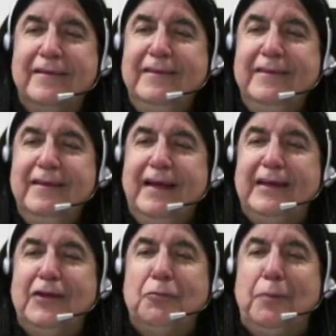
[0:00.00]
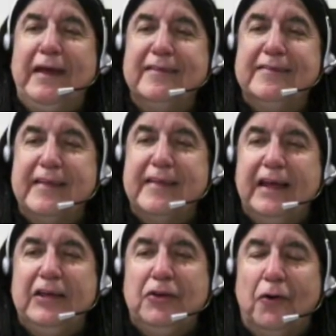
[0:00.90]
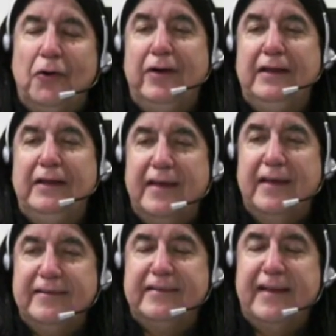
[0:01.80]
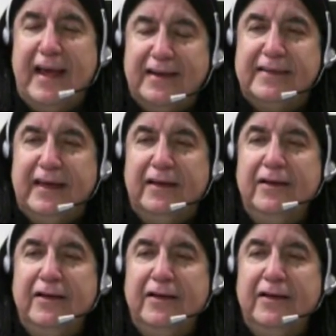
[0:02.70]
it would be seeing your intentionality